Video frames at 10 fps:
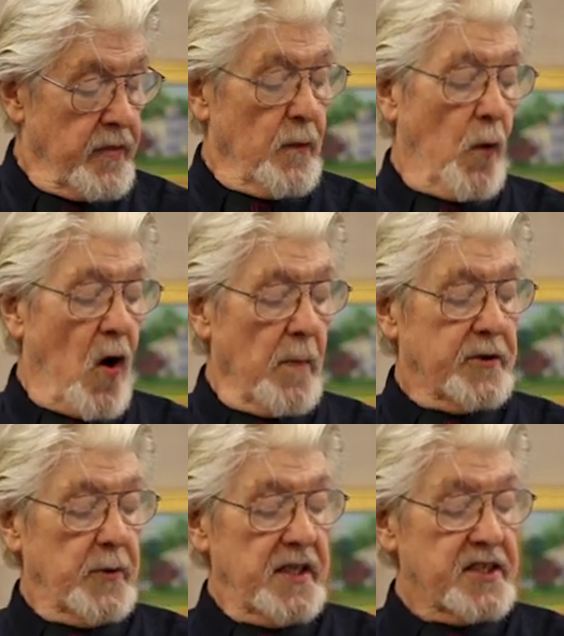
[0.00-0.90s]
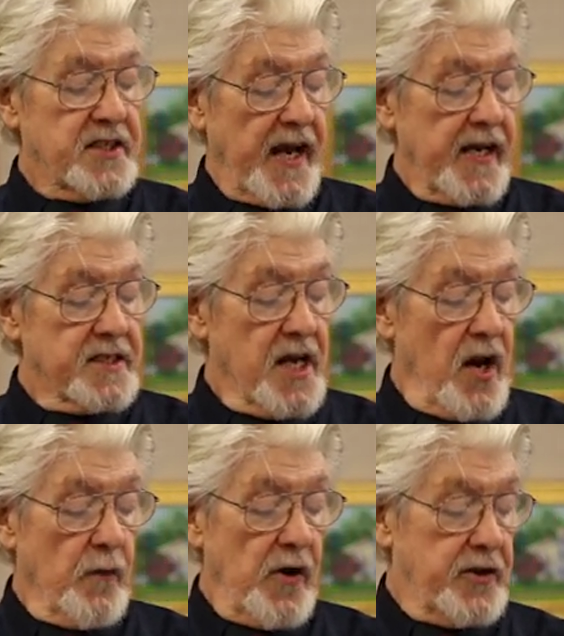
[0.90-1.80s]
The war between the states
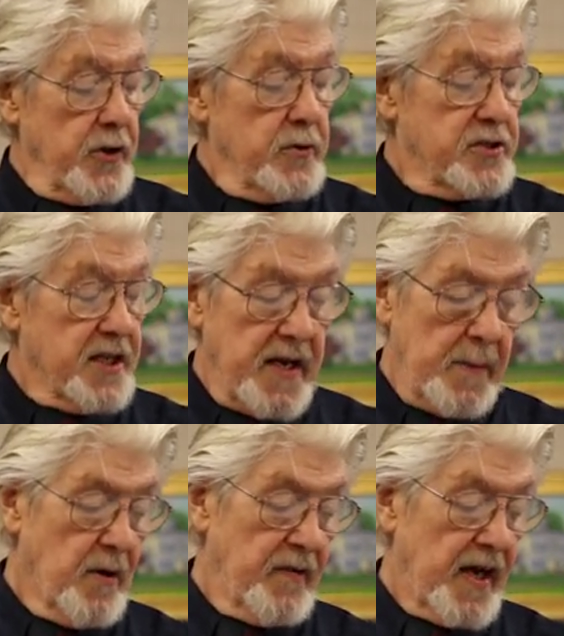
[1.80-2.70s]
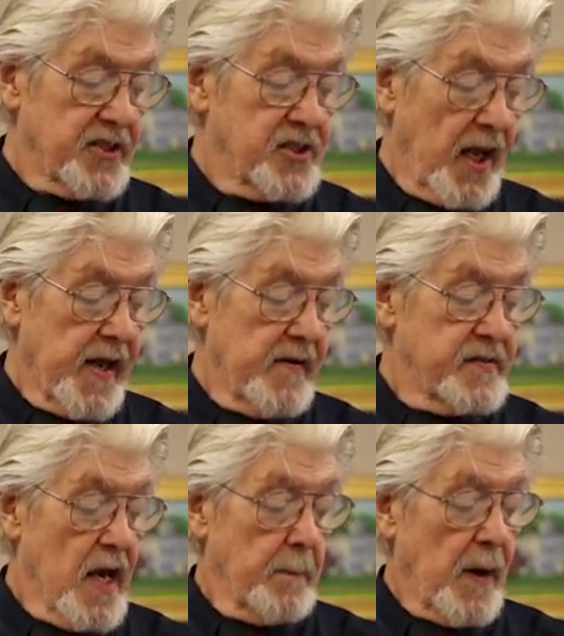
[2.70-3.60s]
reduced the number of our
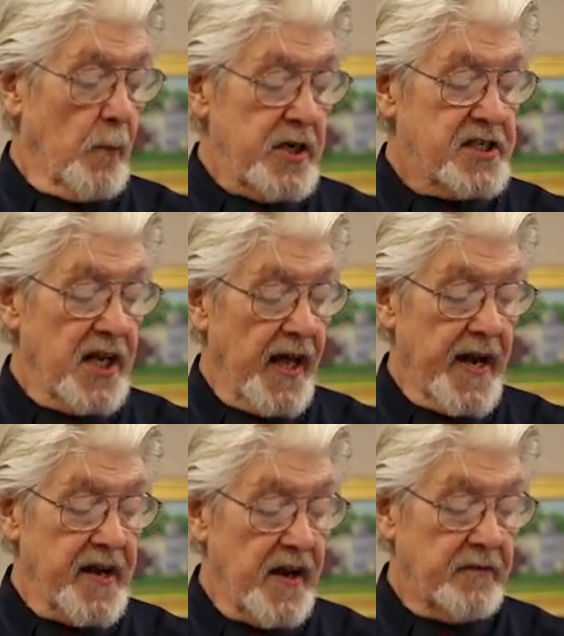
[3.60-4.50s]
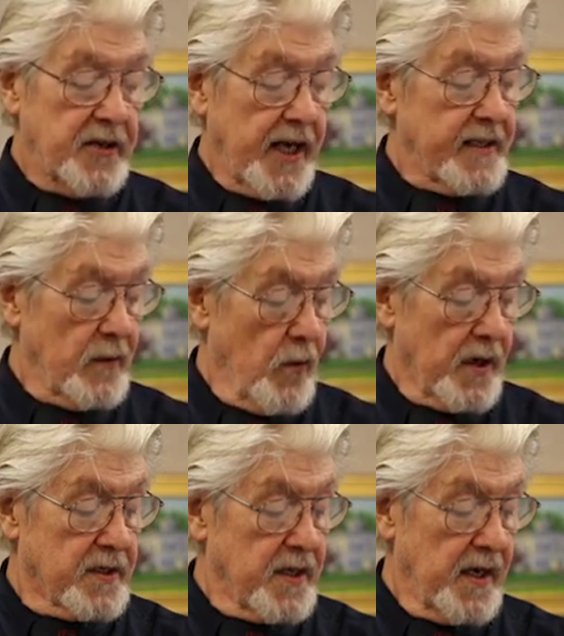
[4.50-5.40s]
slaves, but we still had enough to get the
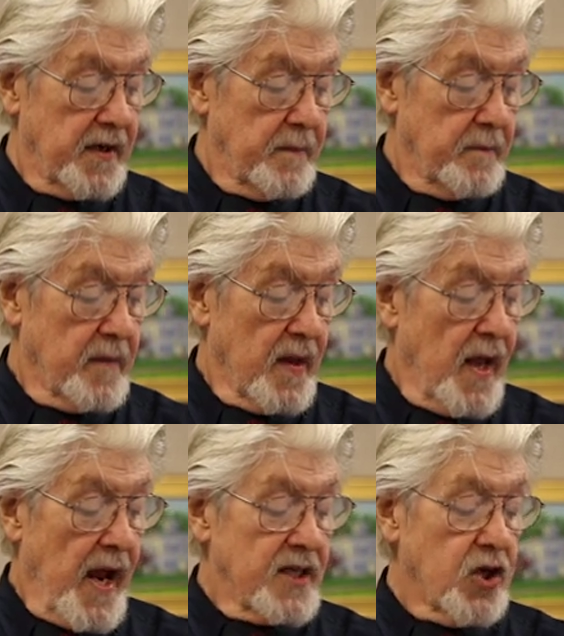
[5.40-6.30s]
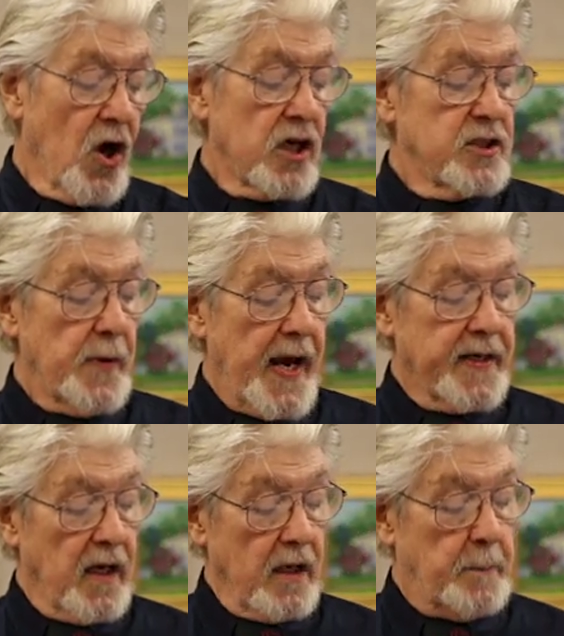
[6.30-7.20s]
work done. As long as we
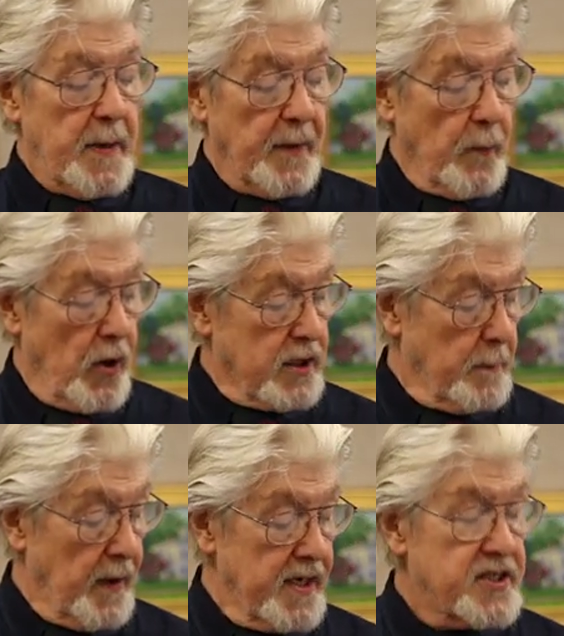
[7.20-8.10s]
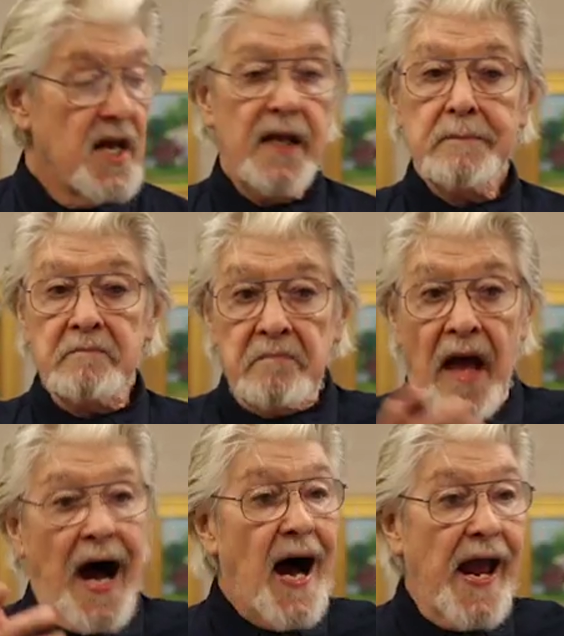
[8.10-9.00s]
had colored people to work the place,
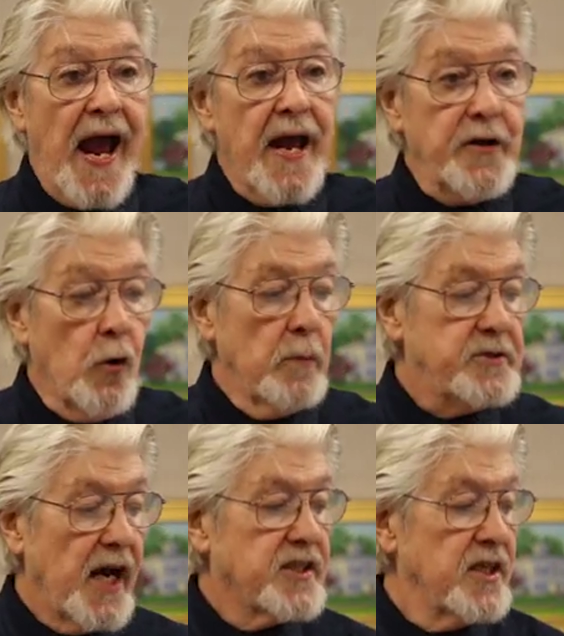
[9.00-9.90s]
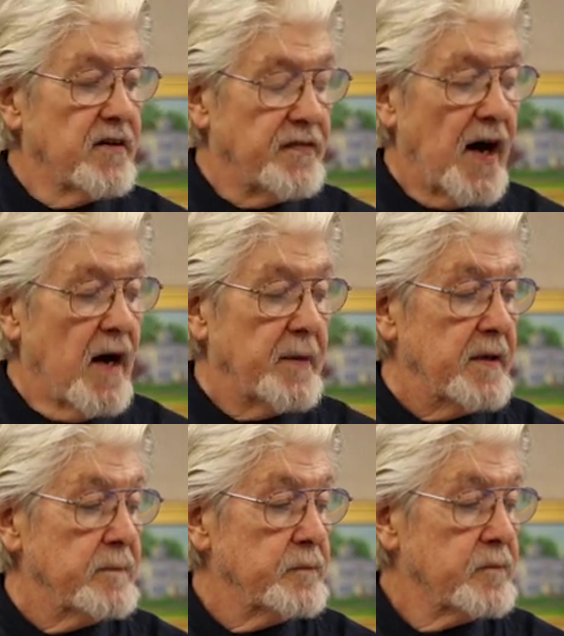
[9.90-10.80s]
I had no objection to
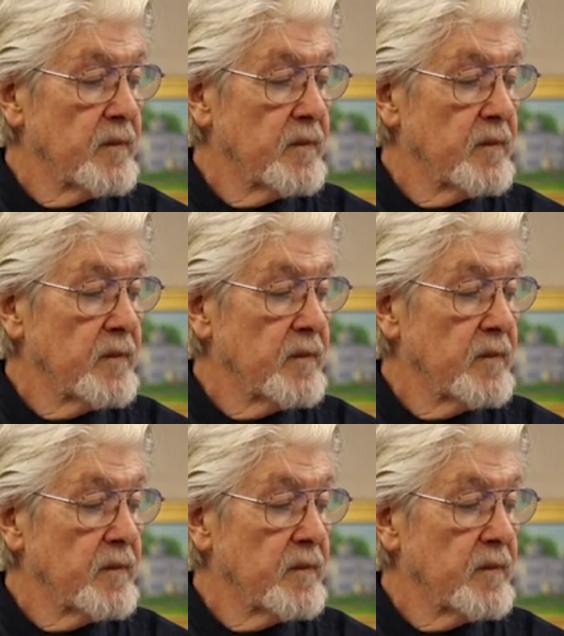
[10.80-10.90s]
farming.